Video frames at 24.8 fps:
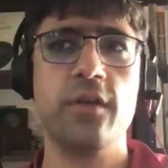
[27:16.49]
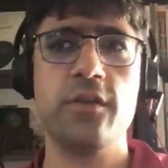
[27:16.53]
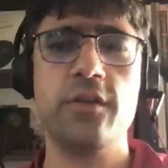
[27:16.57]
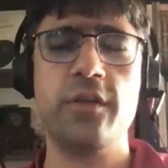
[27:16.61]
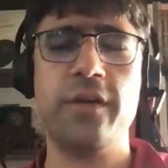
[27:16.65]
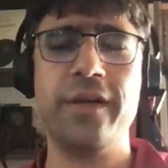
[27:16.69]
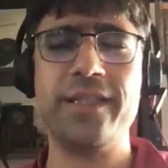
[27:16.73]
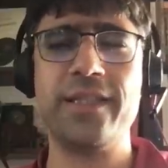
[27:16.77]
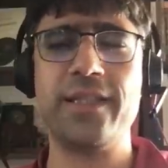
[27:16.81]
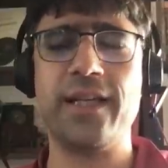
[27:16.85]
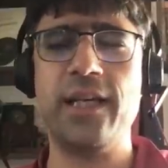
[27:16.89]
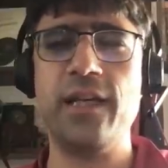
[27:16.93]

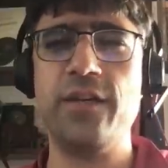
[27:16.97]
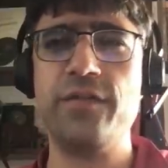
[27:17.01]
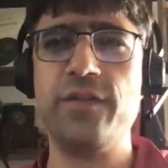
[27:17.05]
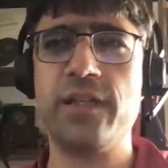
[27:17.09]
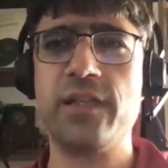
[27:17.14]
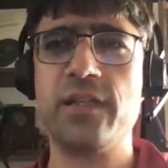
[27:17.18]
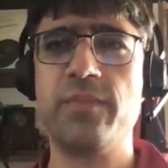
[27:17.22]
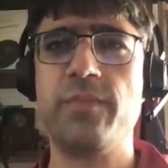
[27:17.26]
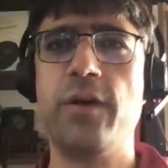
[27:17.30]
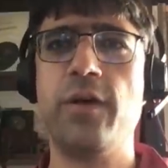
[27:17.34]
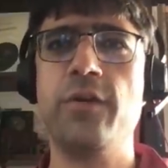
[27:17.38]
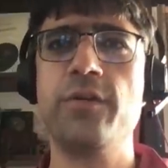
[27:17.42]
So it's kind of
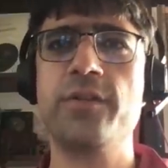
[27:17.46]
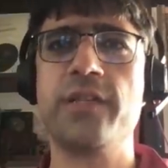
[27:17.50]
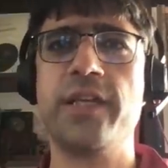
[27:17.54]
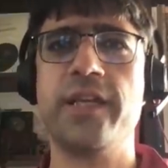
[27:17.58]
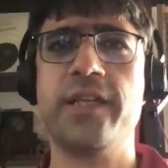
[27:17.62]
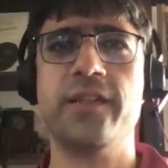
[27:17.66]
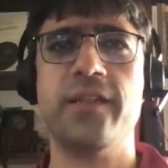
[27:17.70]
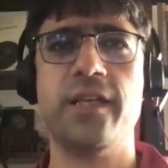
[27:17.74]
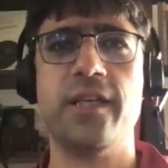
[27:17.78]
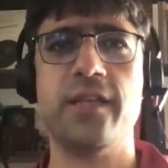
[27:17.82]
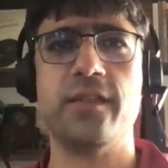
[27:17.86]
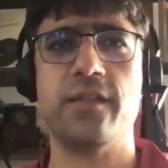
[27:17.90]

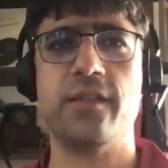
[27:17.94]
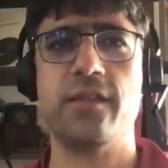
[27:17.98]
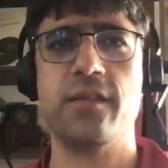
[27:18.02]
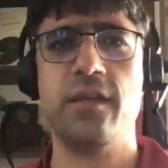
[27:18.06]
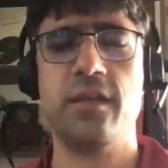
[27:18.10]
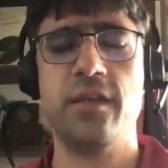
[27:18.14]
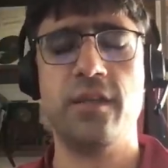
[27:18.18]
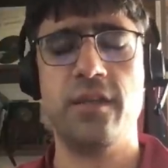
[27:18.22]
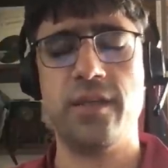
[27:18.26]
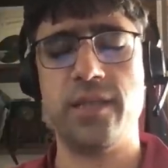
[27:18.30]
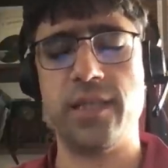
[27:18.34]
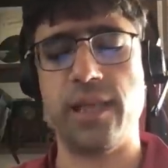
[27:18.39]
exposing
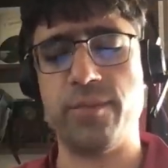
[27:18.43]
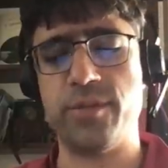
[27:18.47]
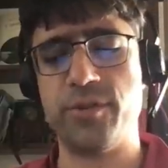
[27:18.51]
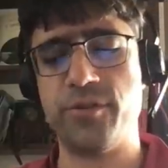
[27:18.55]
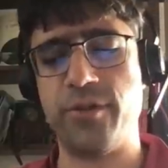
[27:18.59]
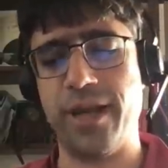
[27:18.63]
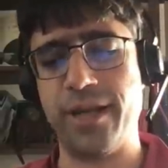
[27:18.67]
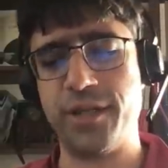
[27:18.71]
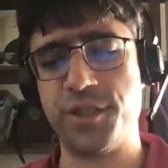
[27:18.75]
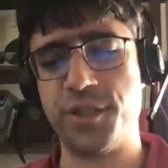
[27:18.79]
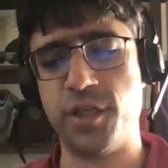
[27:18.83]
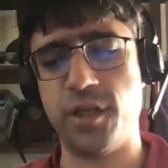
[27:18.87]
this, this
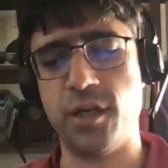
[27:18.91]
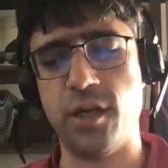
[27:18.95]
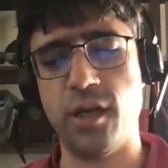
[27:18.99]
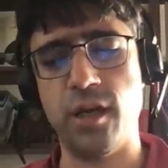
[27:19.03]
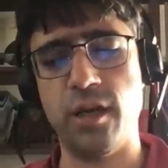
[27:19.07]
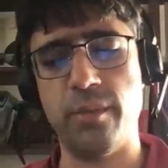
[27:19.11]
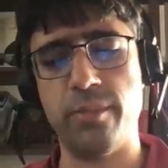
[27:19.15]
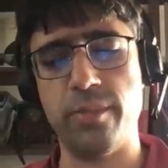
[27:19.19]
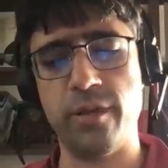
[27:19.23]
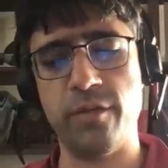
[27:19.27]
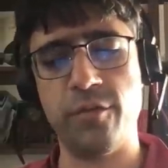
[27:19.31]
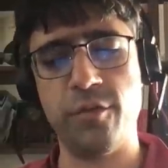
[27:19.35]
abstraction
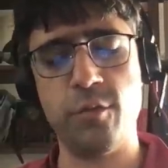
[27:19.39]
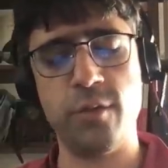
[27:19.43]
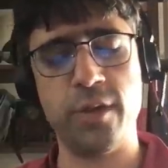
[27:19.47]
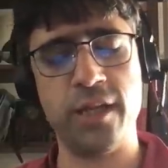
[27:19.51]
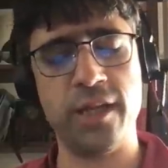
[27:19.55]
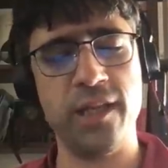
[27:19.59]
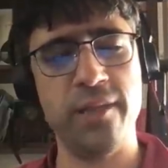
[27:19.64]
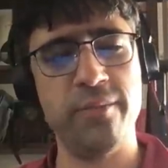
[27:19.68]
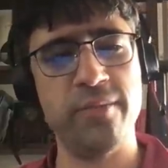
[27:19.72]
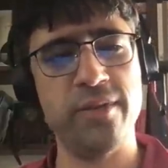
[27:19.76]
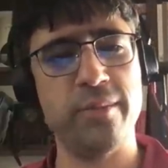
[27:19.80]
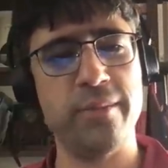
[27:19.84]
up. If you
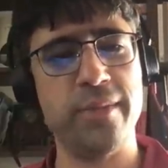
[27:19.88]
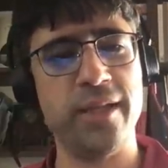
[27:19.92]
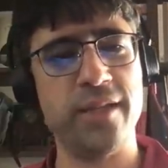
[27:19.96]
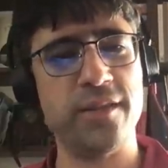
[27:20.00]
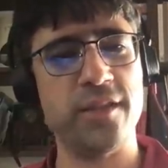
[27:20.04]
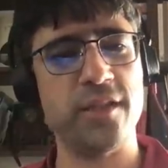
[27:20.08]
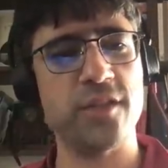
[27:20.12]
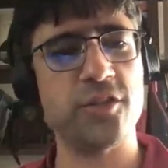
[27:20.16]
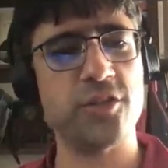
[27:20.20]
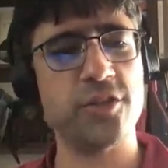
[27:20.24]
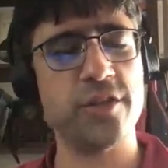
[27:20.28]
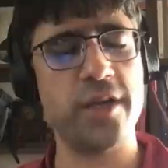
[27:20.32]
want to
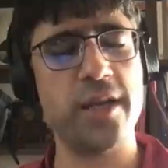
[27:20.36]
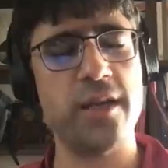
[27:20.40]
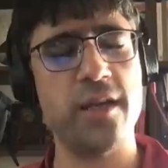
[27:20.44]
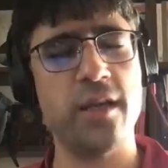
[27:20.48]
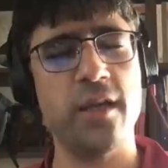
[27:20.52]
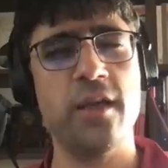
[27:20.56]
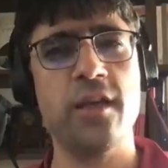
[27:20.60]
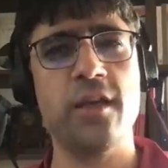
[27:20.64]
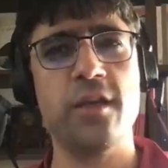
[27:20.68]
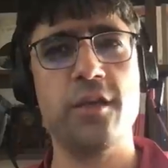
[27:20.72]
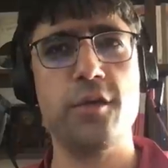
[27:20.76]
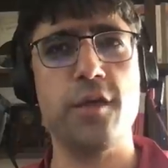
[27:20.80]
implement this
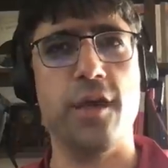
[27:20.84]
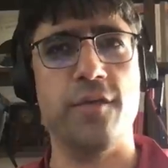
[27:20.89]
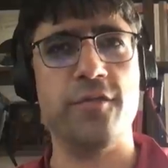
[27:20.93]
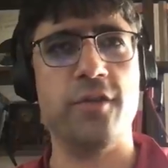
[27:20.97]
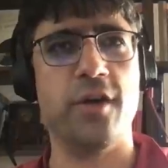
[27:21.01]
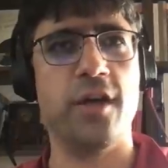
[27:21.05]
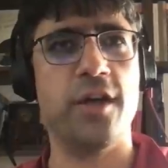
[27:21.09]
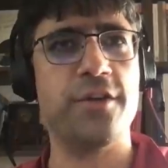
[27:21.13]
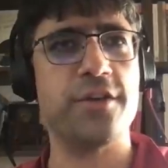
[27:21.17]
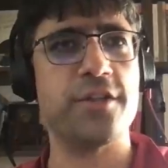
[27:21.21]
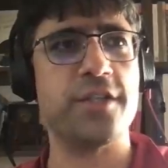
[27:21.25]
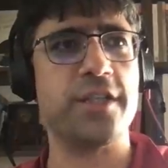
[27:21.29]
trait, you have
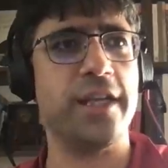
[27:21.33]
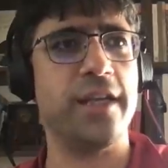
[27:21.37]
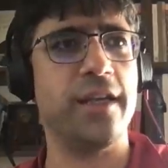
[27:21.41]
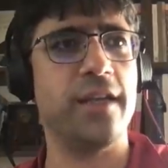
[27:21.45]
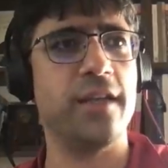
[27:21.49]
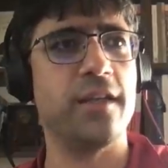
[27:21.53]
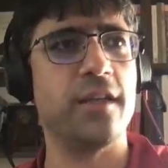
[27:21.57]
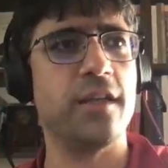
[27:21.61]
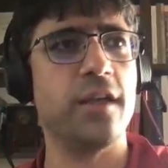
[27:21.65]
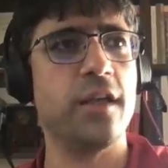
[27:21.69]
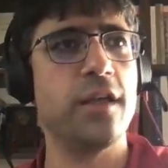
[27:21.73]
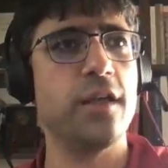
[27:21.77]
to
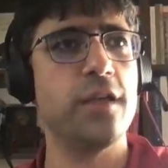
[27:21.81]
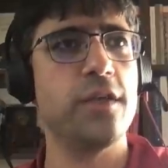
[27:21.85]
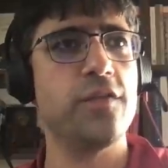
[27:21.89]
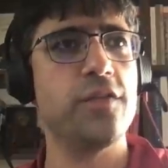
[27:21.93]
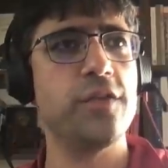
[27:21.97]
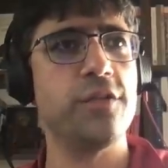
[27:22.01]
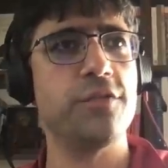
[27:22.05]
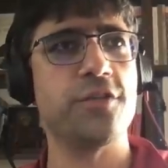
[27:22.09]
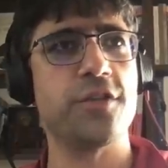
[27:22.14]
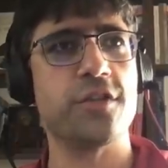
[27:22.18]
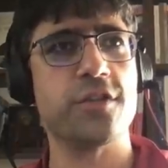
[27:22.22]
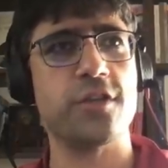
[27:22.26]
understand
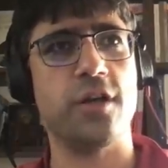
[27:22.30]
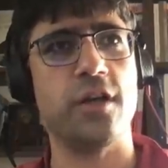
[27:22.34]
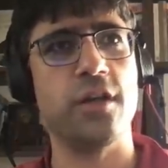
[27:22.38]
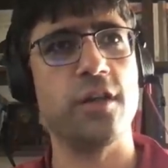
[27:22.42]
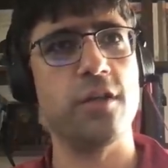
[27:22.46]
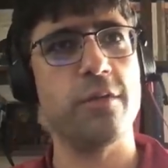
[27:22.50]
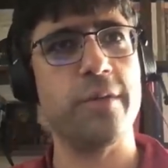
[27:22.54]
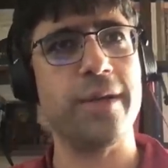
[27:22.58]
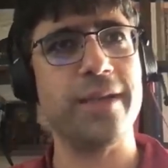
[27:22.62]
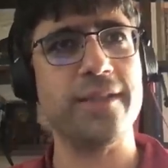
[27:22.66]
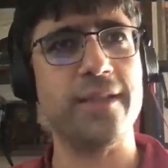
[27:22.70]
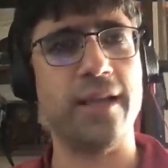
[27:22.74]
futures
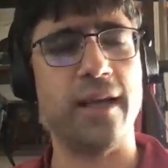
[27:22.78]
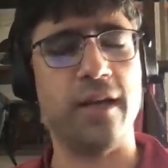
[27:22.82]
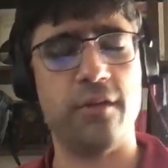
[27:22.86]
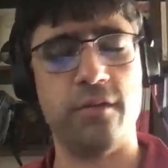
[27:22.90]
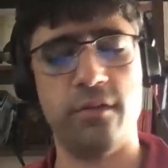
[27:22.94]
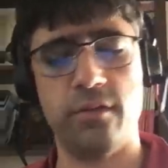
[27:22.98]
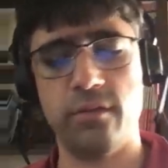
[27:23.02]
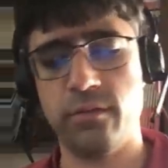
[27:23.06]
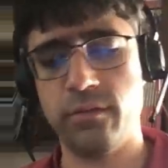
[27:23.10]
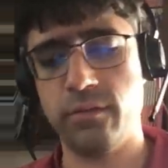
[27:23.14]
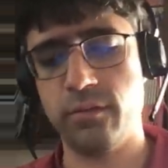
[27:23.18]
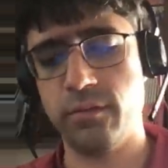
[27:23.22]
all the way
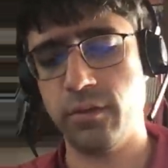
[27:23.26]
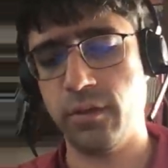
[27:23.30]
down.